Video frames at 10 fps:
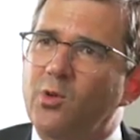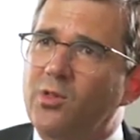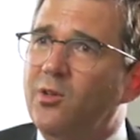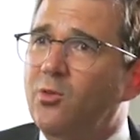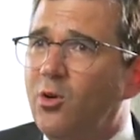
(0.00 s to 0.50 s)
with
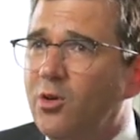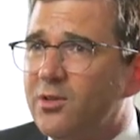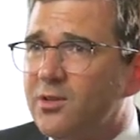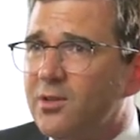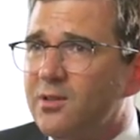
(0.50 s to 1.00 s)
the
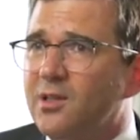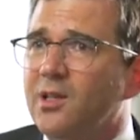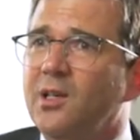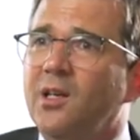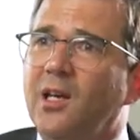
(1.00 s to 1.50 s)
nurses,
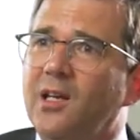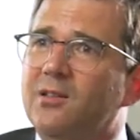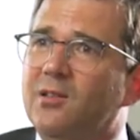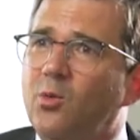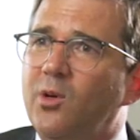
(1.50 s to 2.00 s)
and
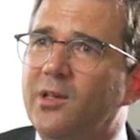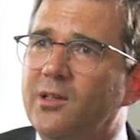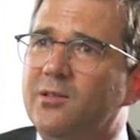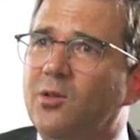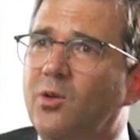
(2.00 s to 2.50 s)
so on
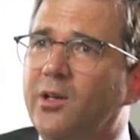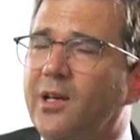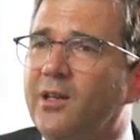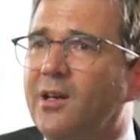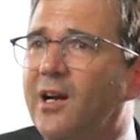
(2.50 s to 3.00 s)
and so on.
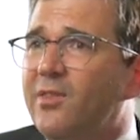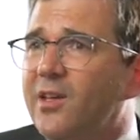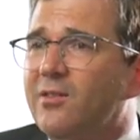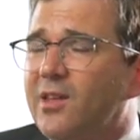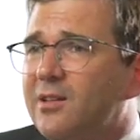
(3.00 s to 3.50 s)
And I
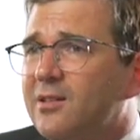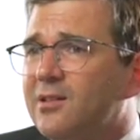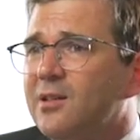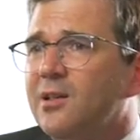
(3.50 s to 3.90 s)
think that is